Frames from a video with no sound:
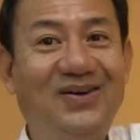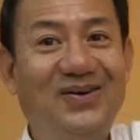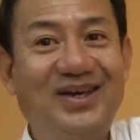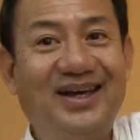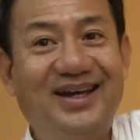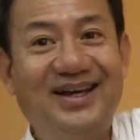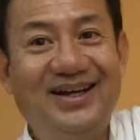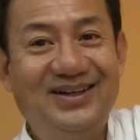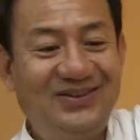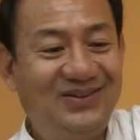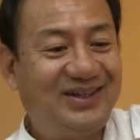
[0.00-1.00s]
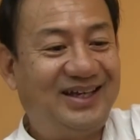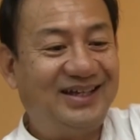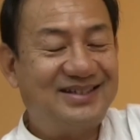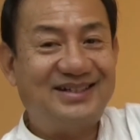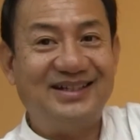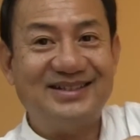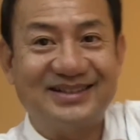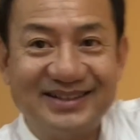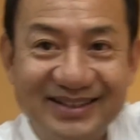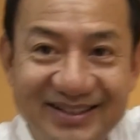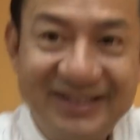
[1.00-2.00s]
Okay? You're against this.